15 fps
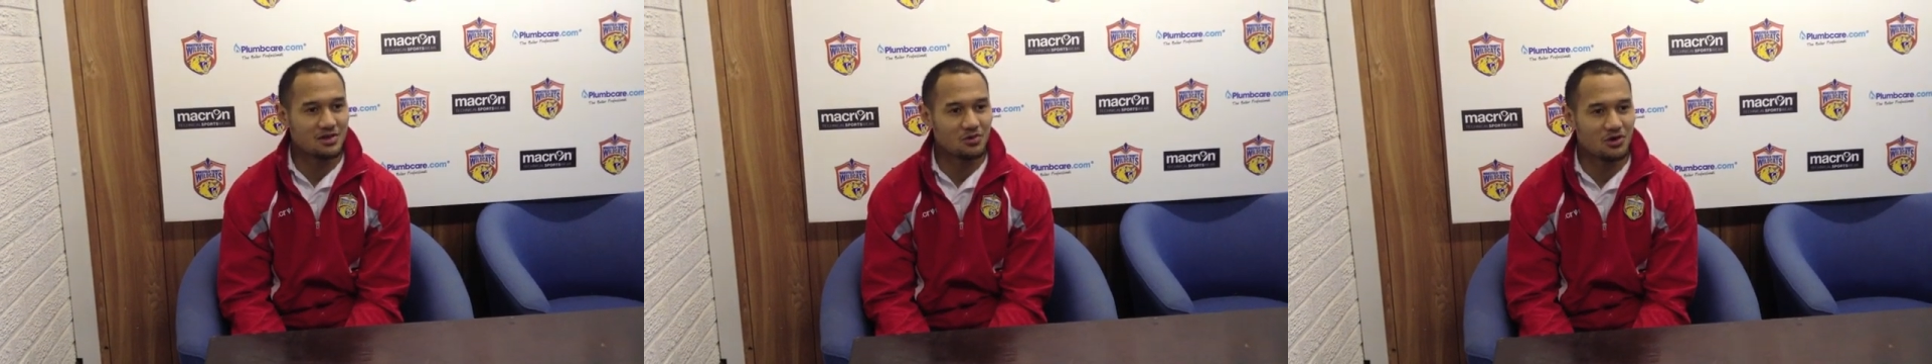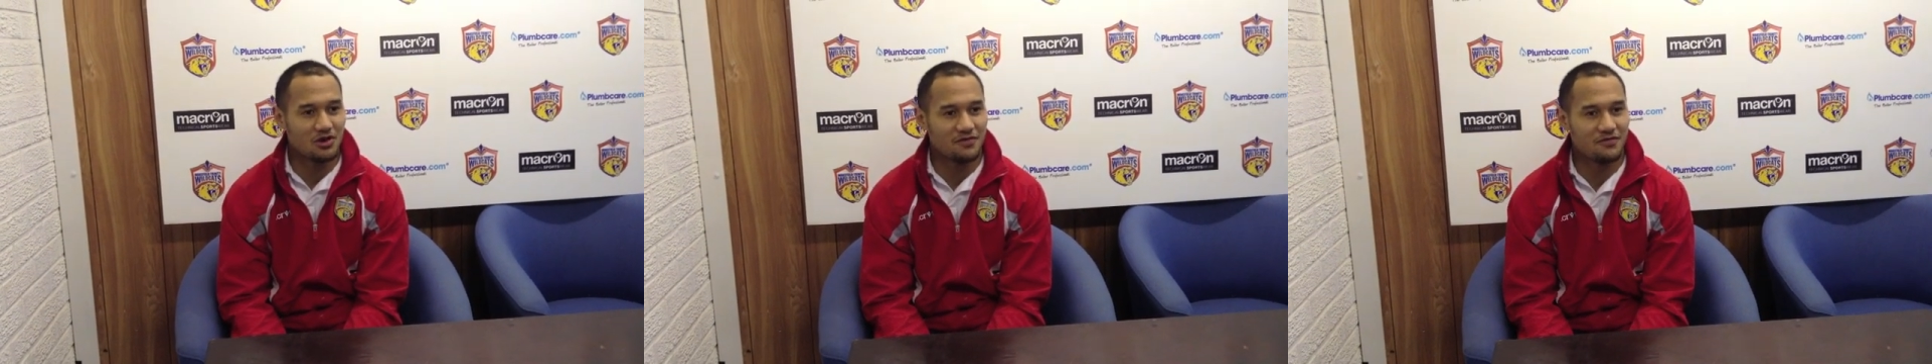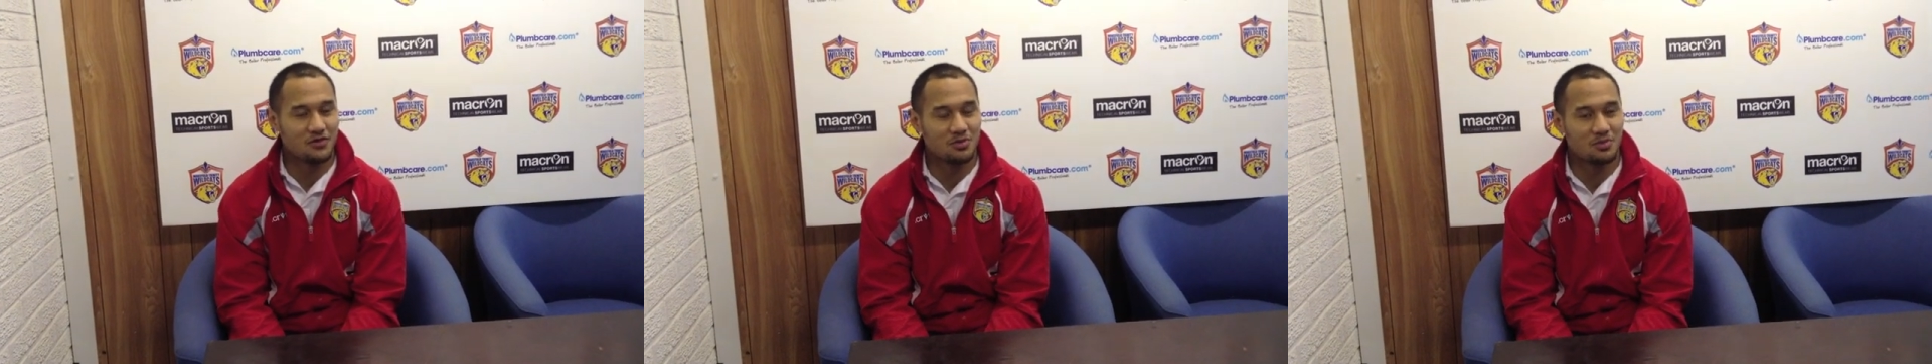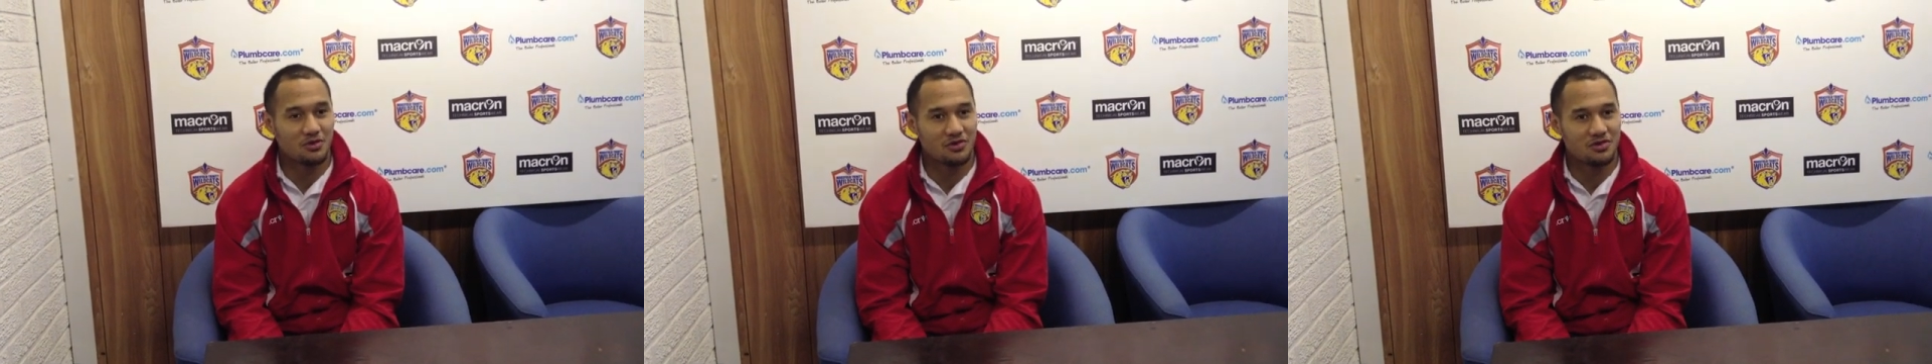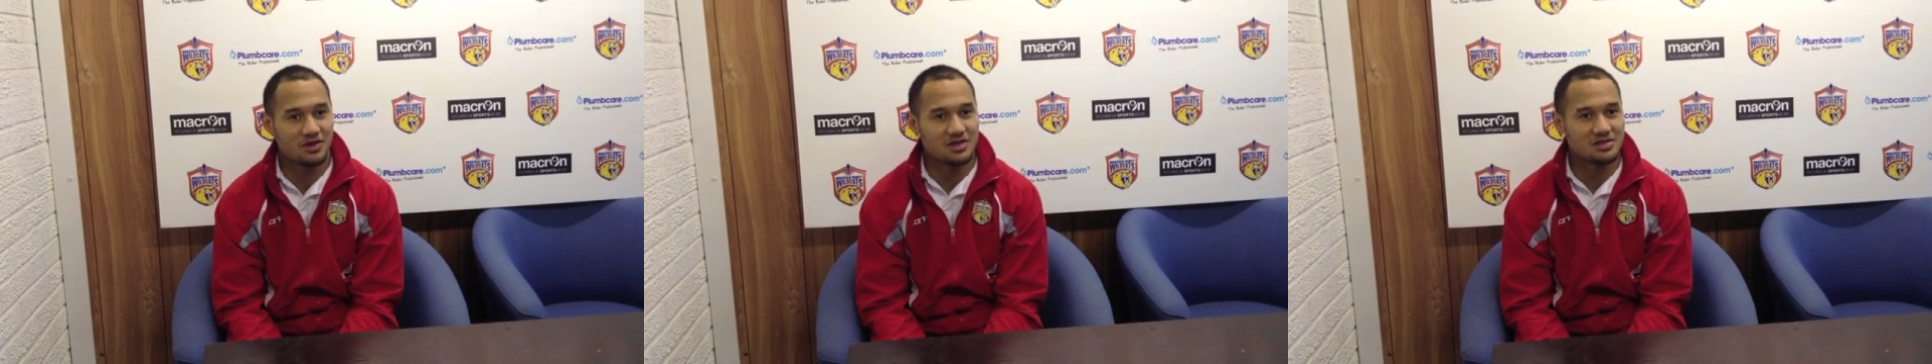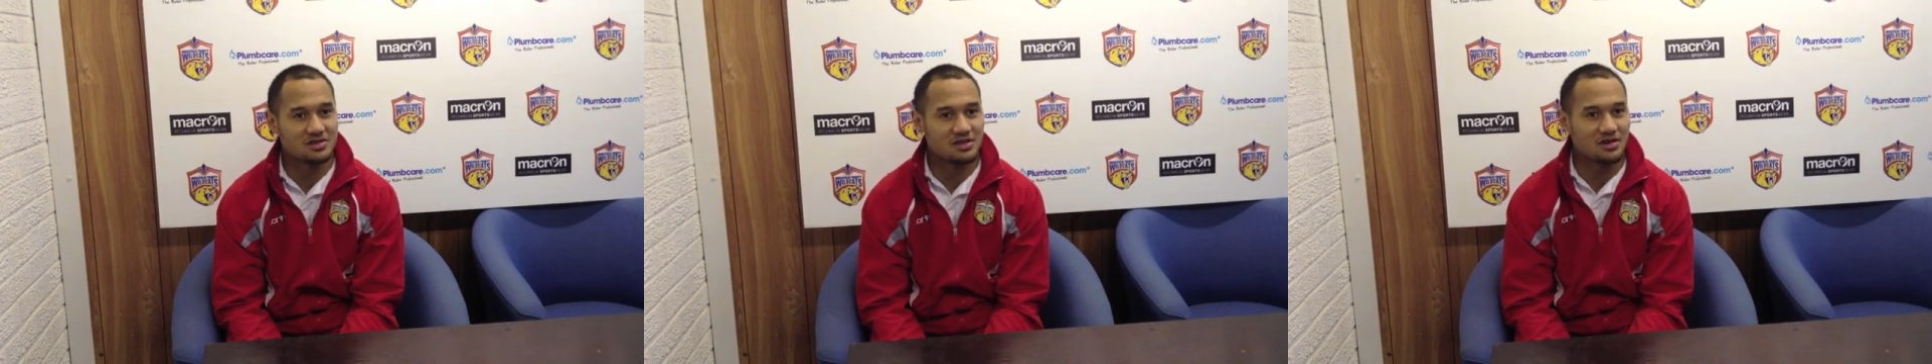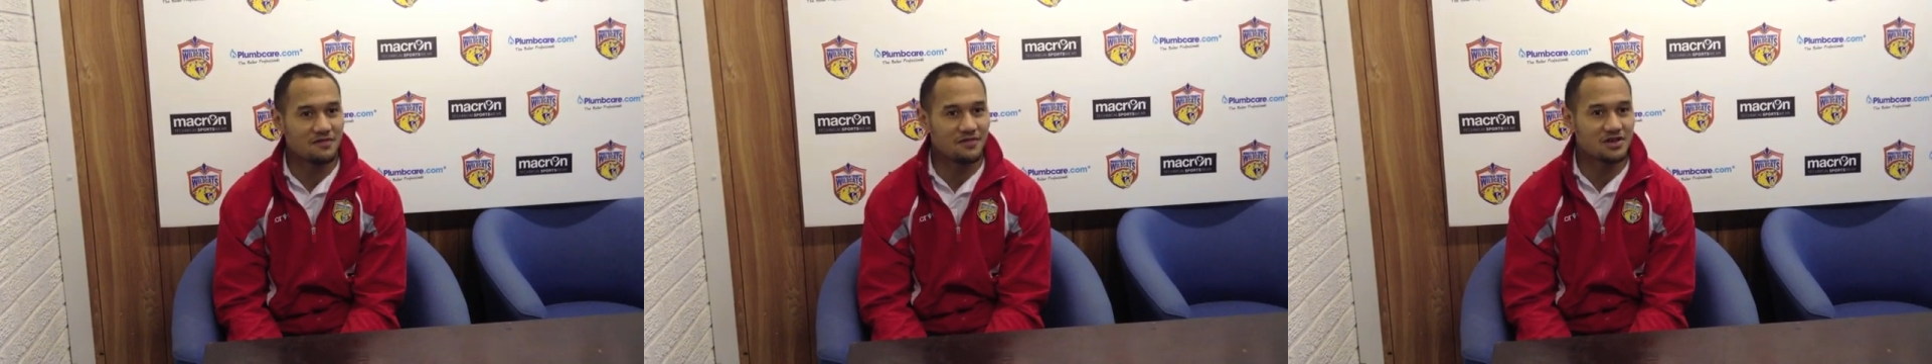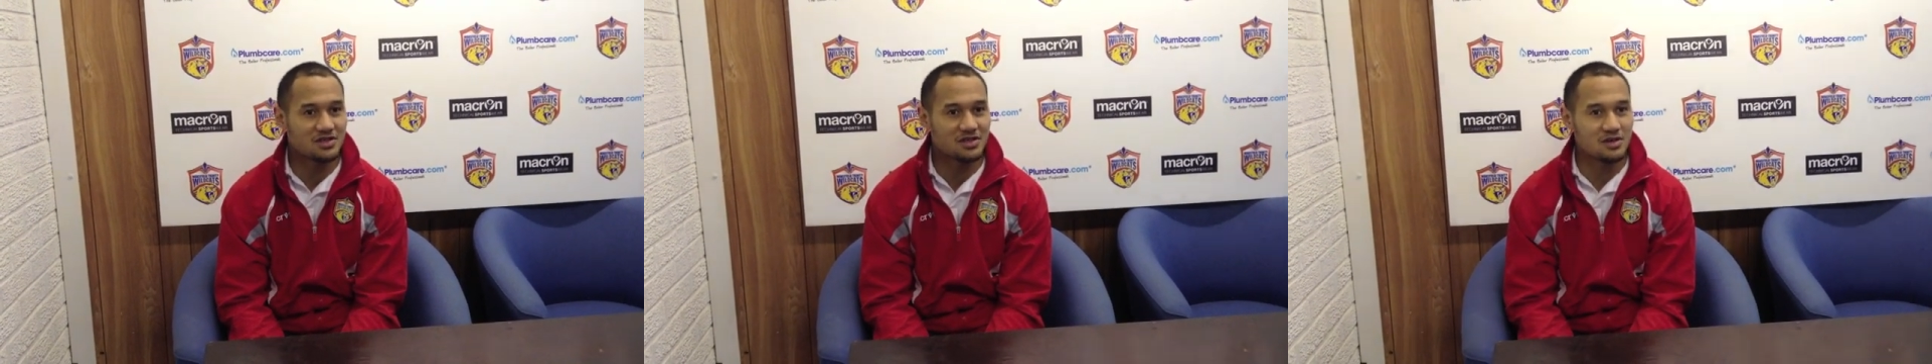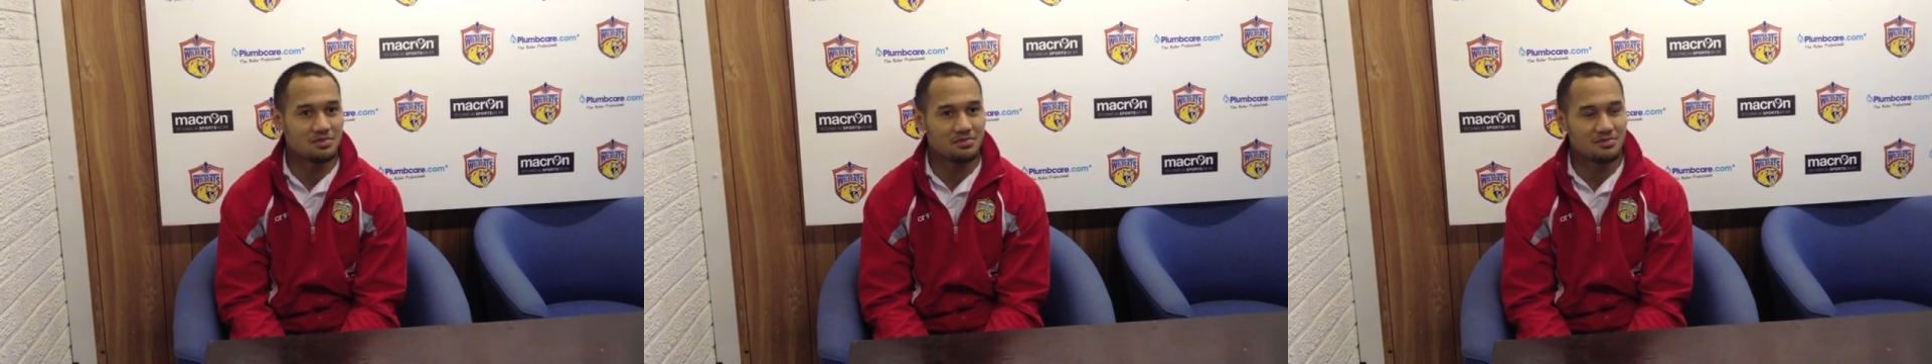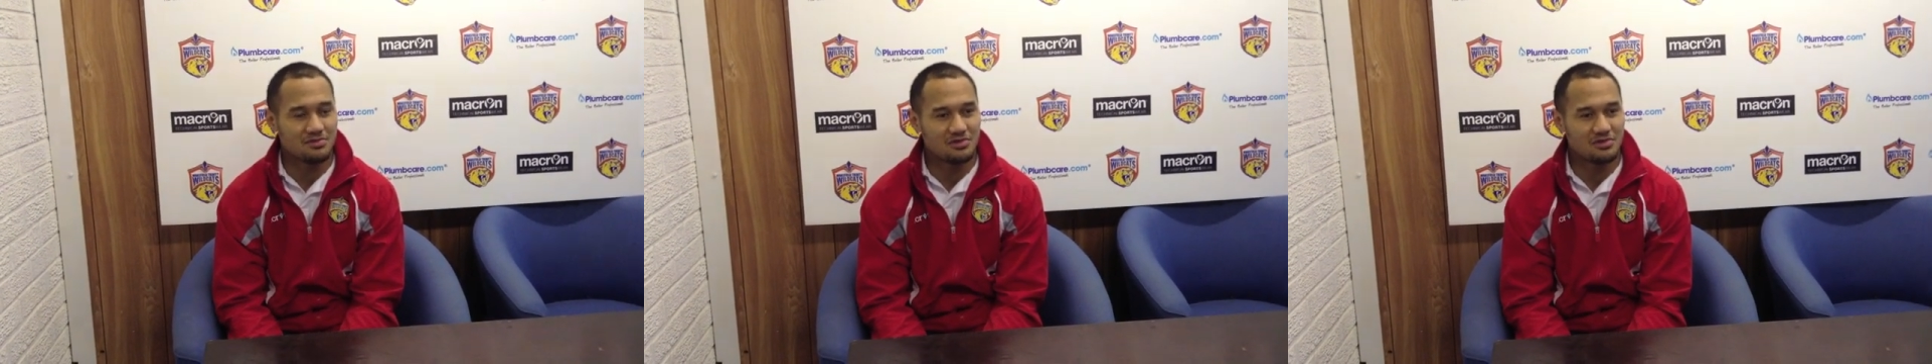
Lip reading: we've got a few more things to fix up.